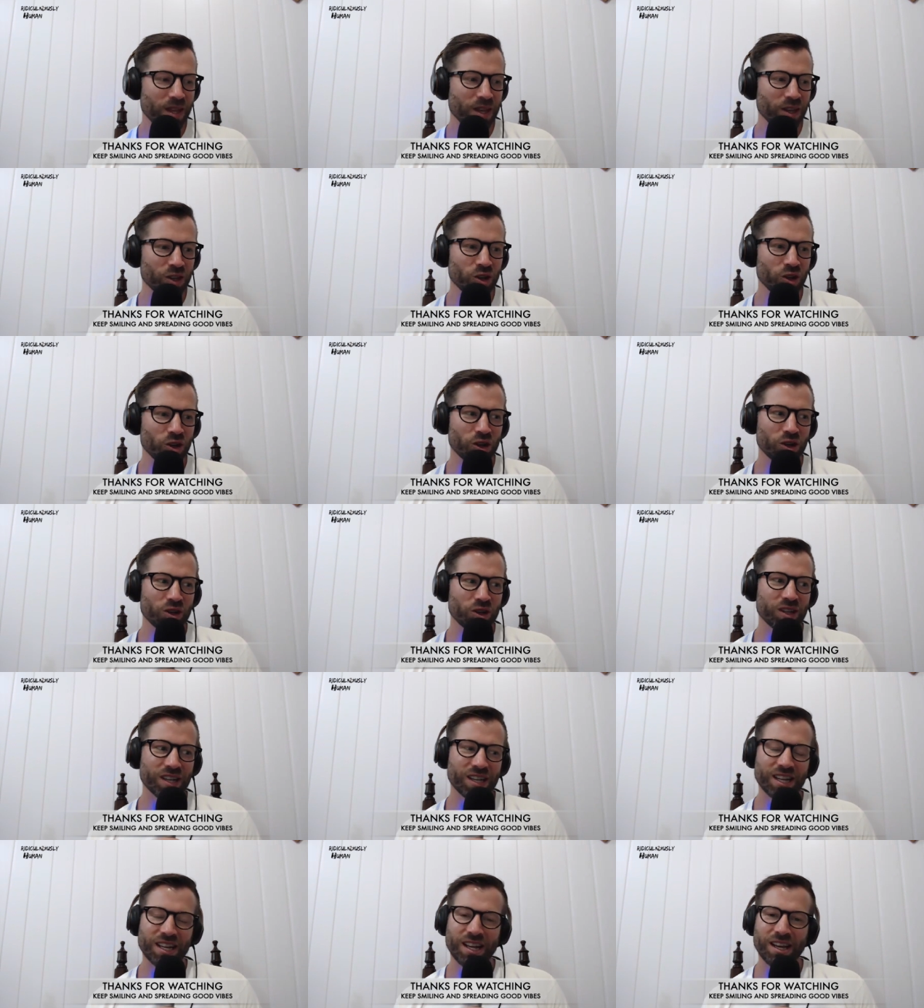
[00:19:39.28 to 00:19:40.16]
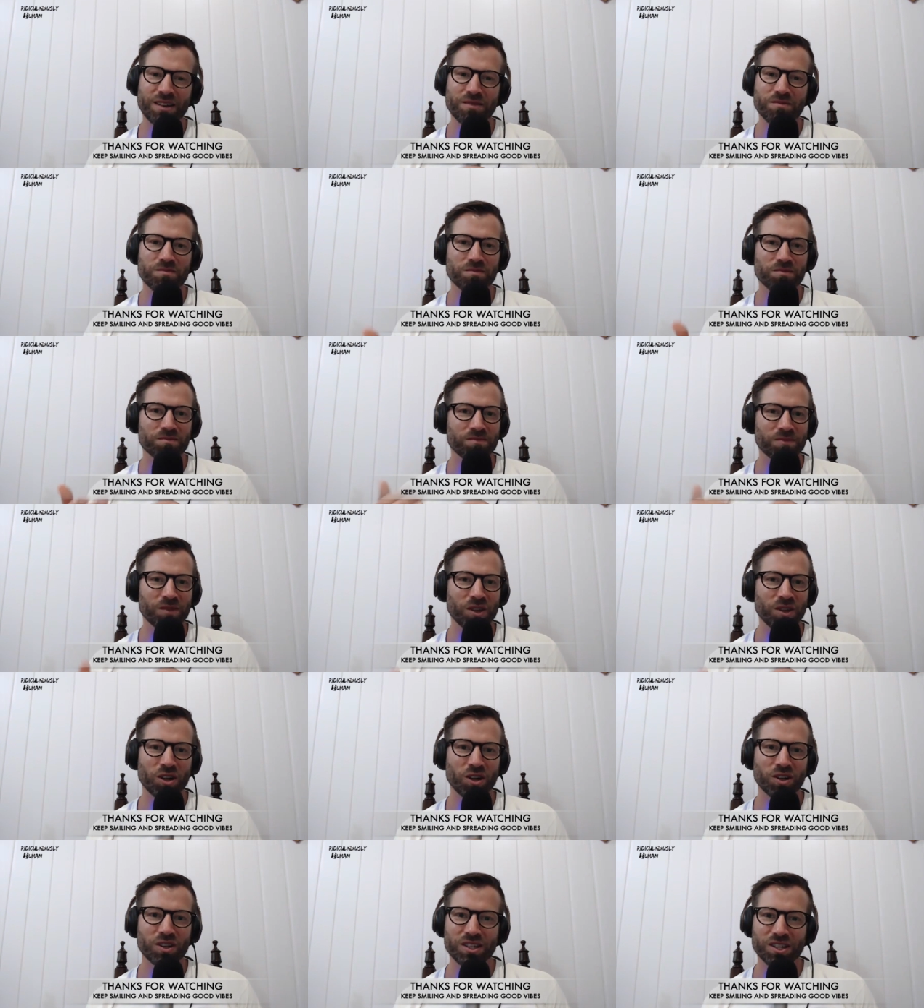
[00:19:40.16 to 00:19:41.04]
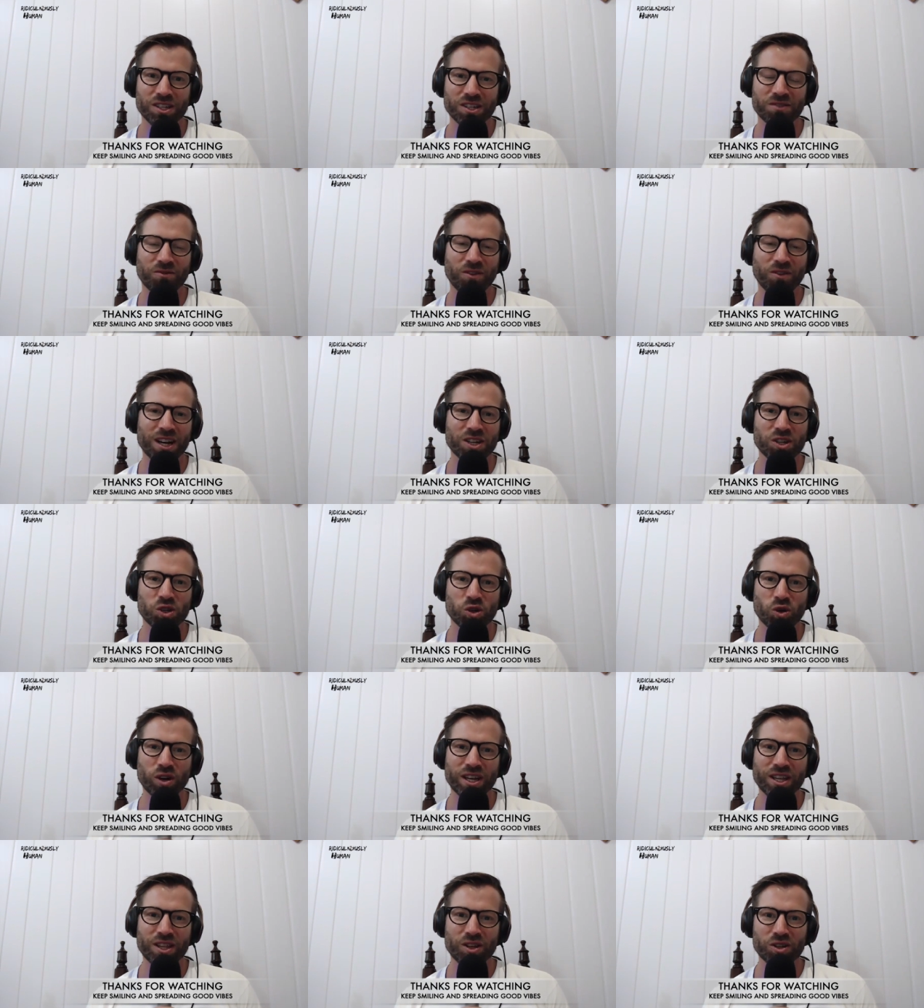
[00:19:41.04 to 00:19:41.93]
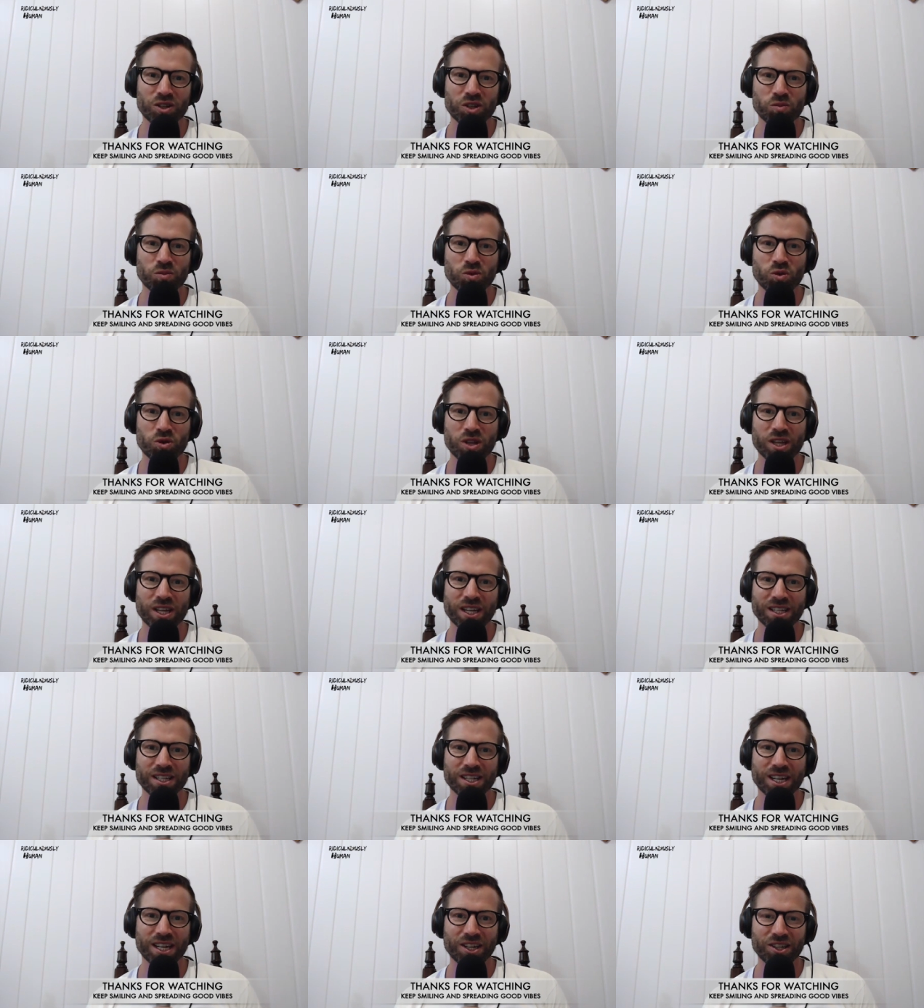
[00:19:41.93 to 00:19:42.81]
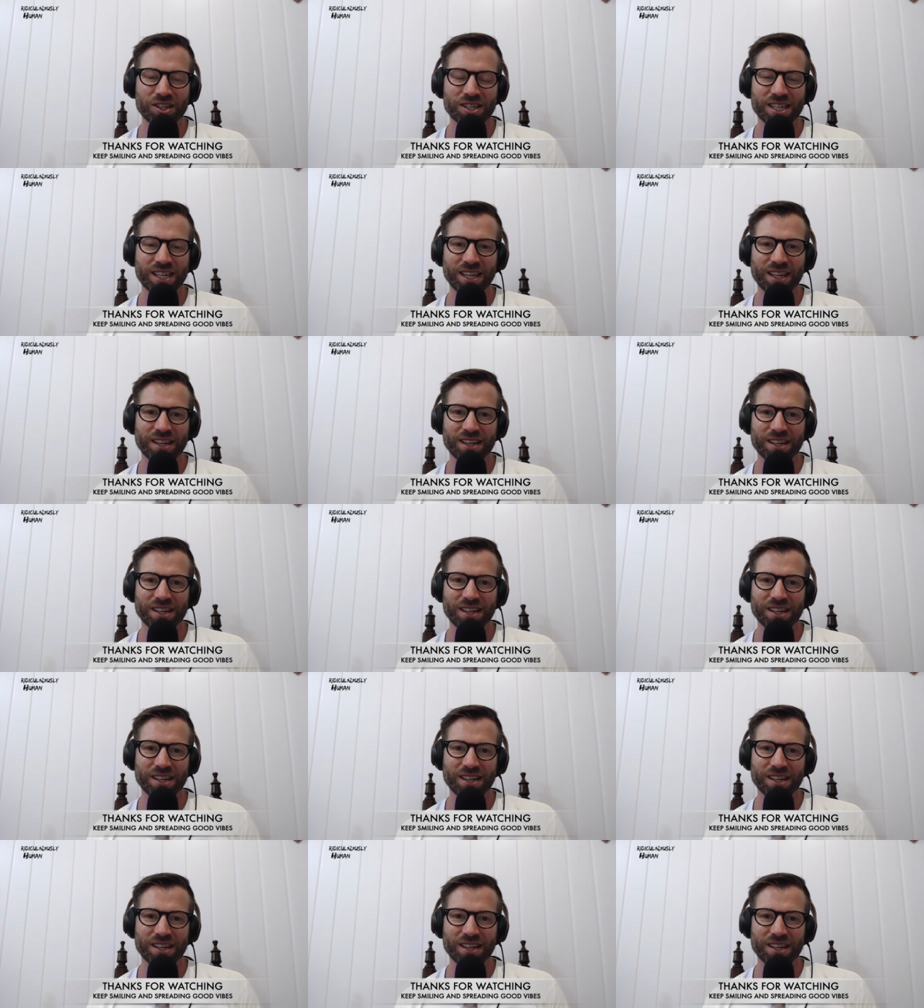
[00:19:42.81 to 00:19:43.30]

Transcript: you know, um, you know, just find joy in those small things, like you said.